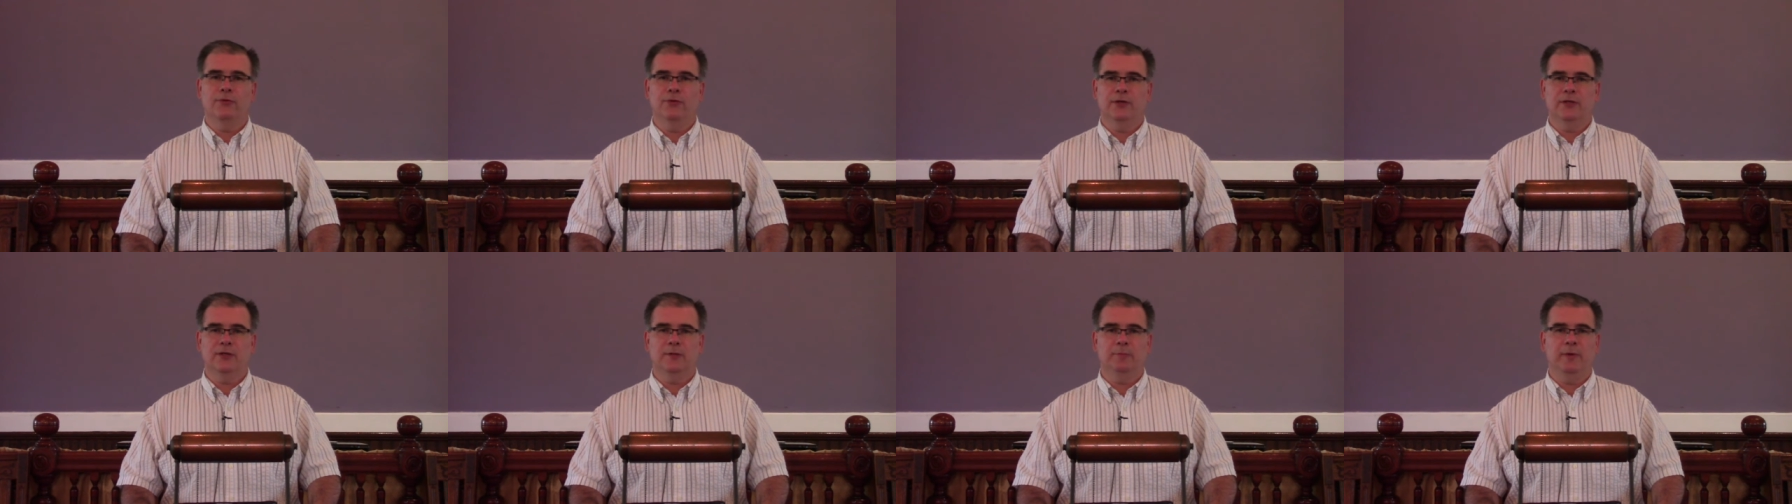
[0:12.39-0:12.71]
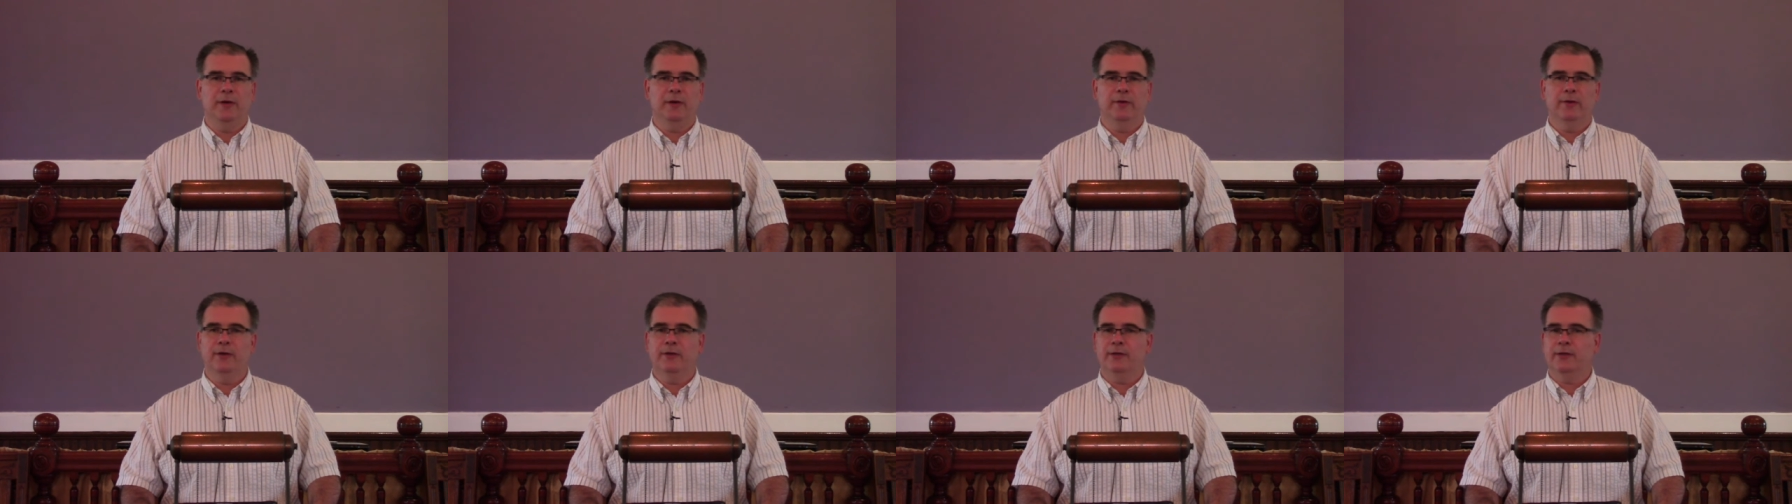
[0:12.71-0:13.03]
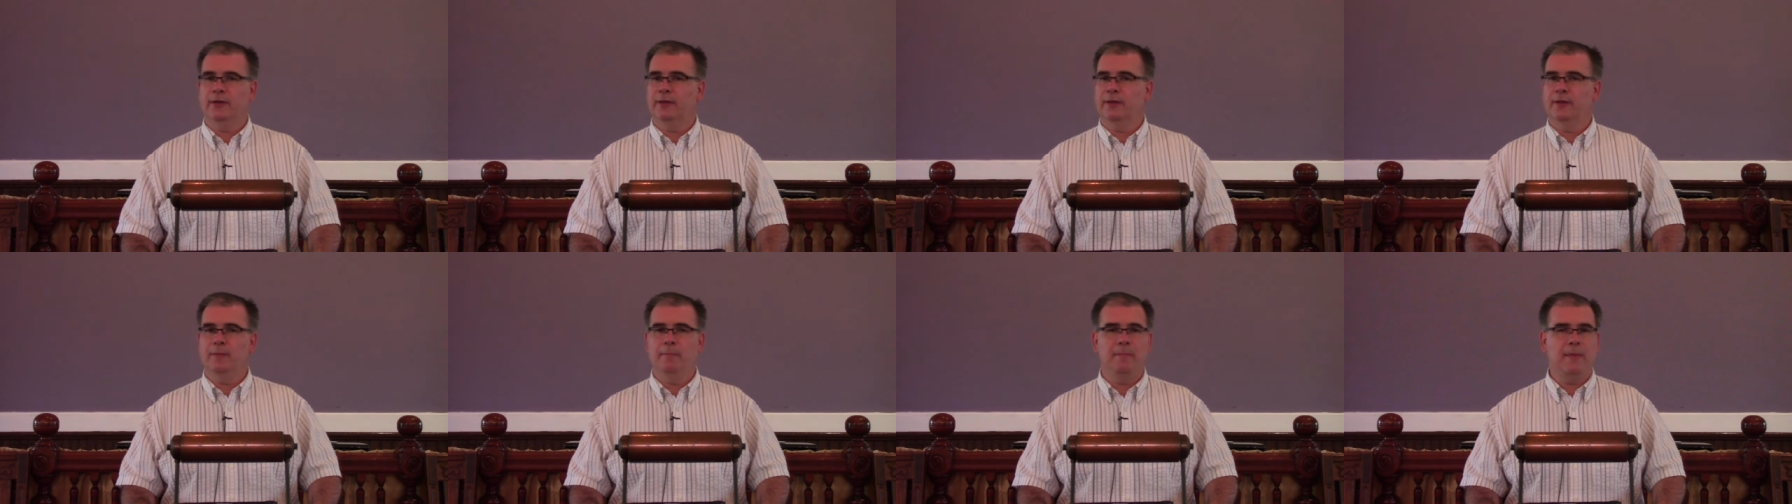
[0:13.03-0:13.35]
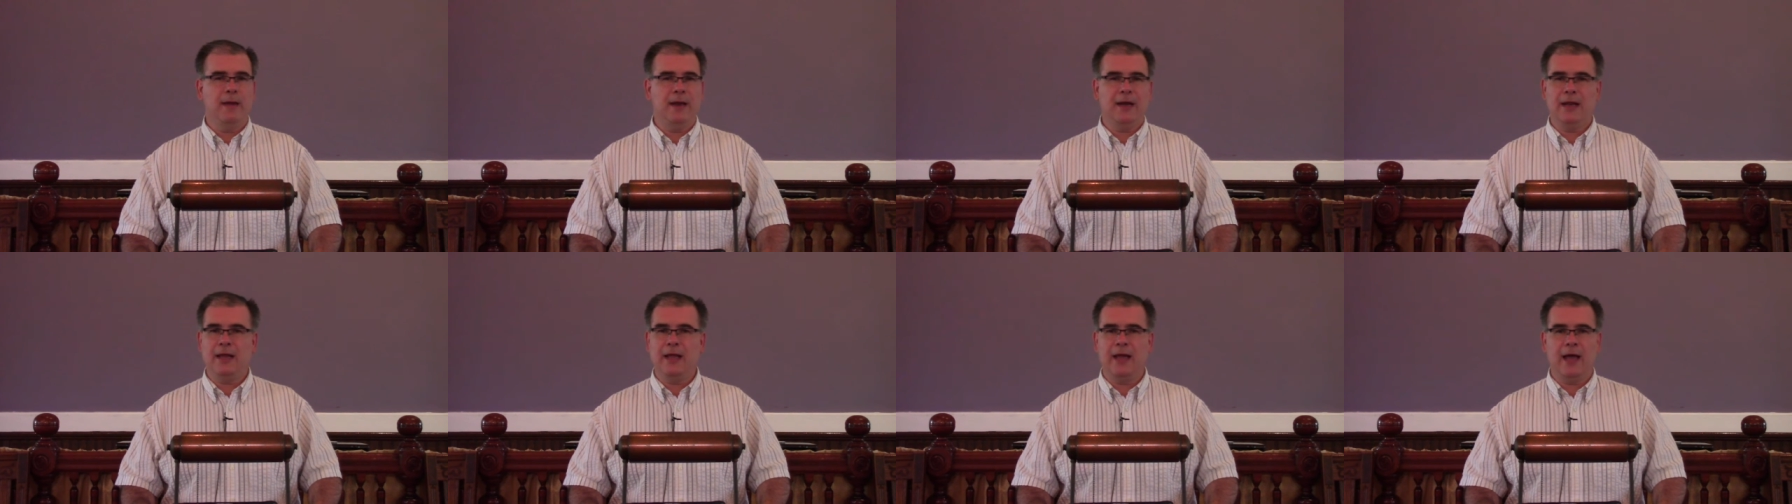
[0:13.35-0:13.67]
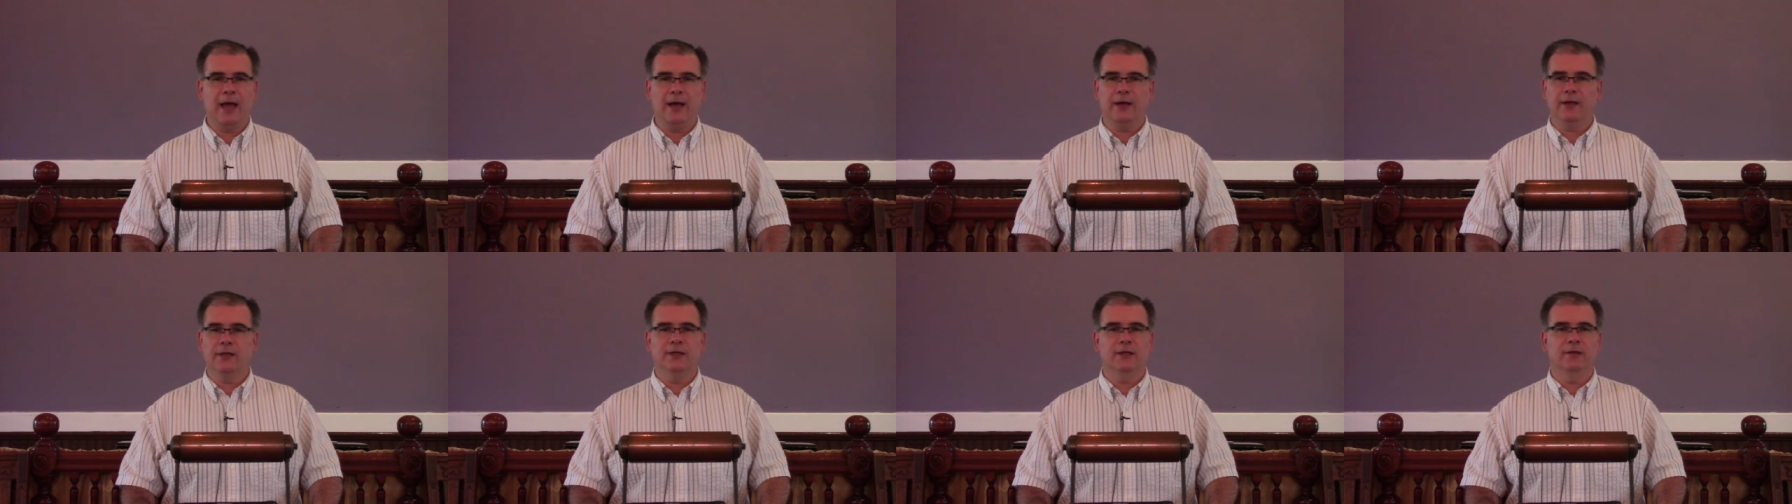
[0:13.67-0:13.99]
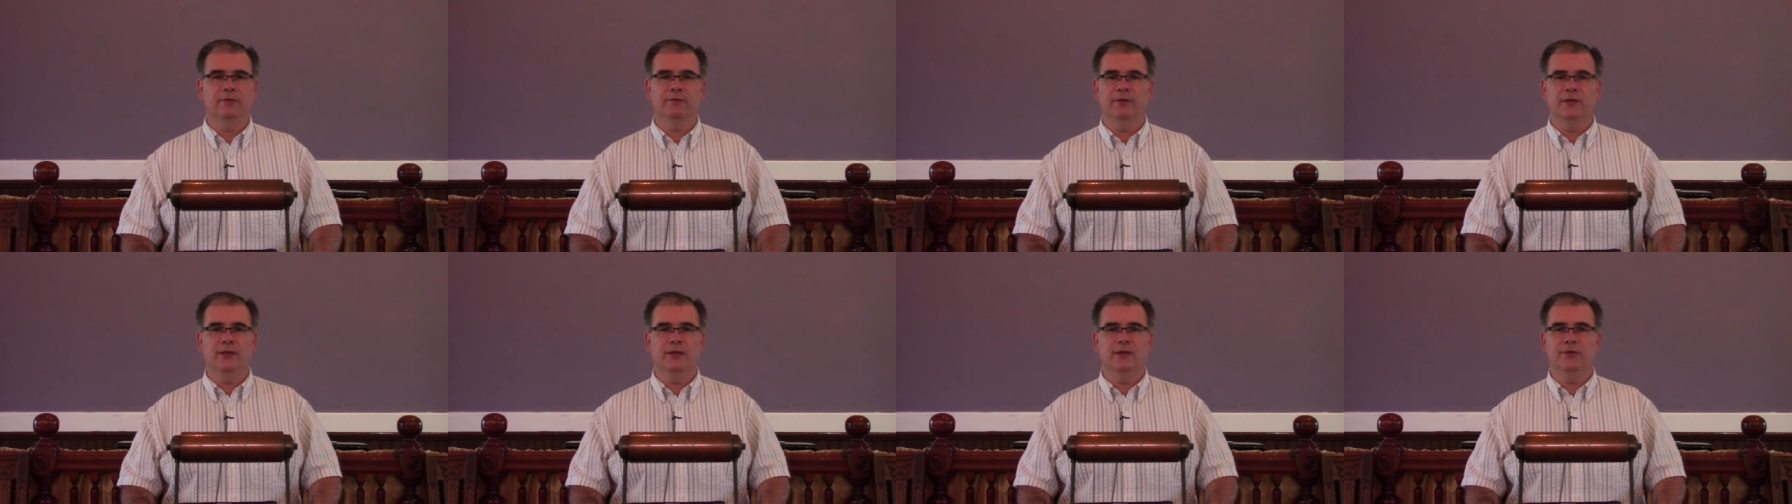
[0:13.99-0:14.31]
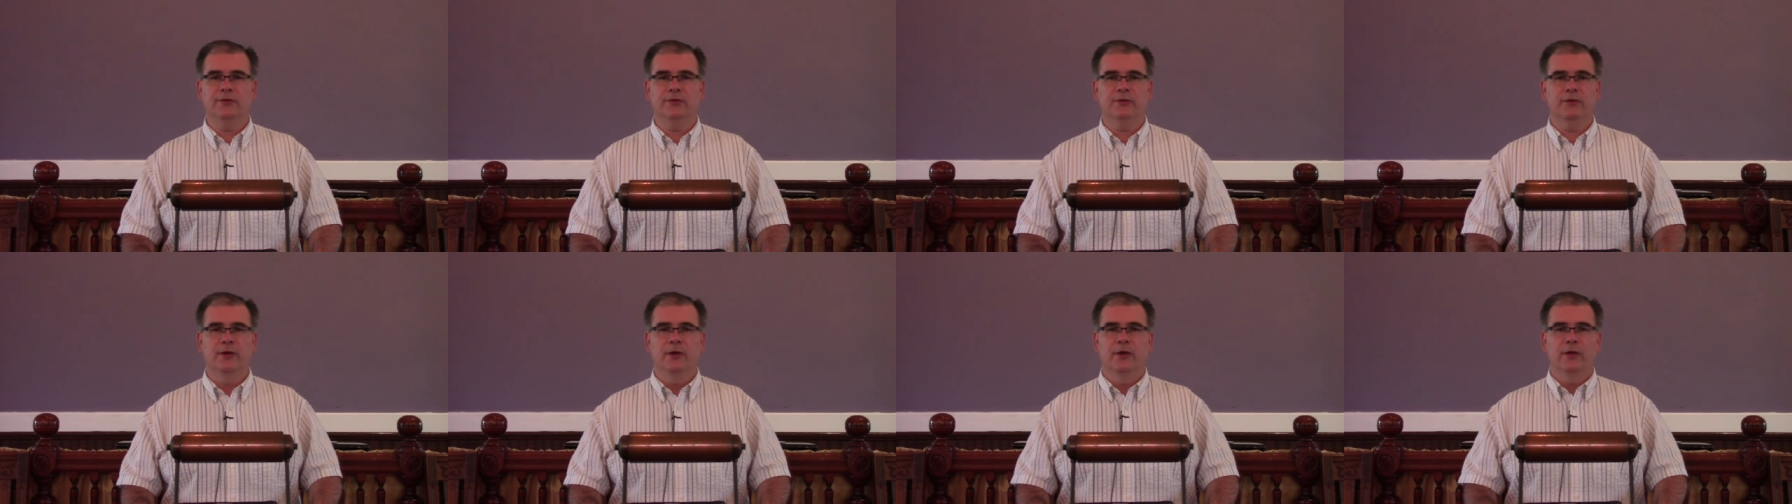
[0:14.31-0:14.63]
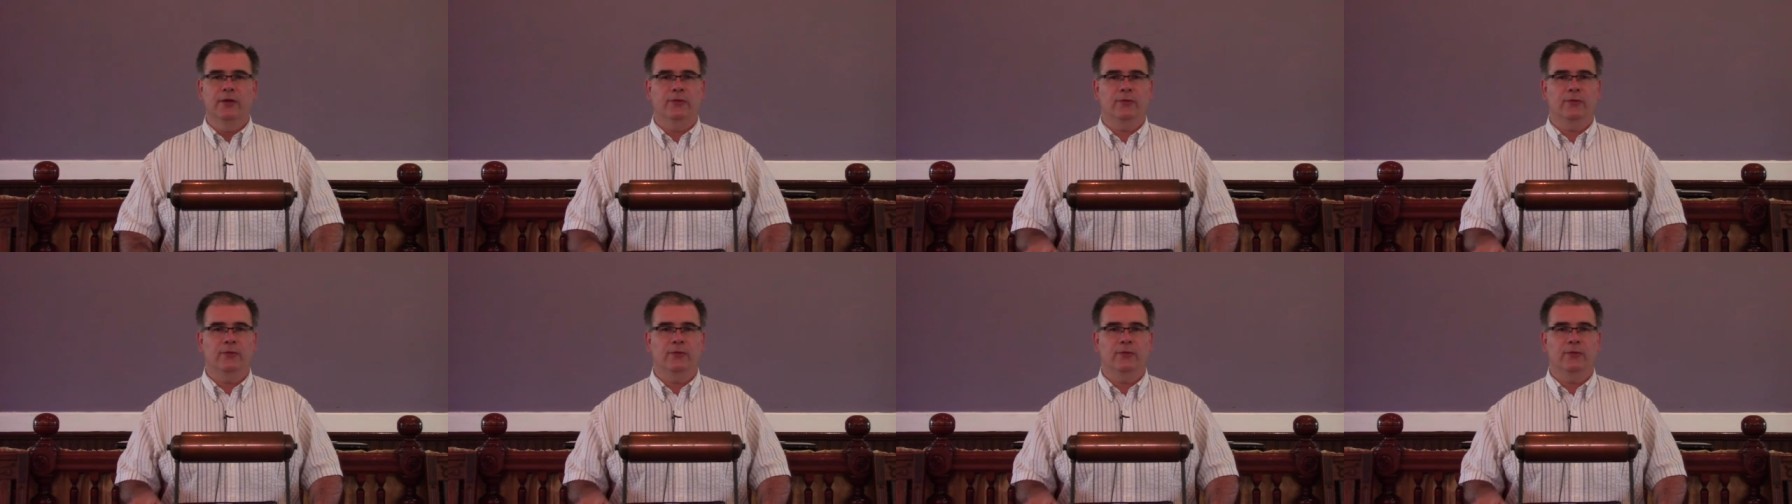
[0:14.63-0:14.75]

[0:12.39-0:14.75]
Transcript: the Spirit in the many activities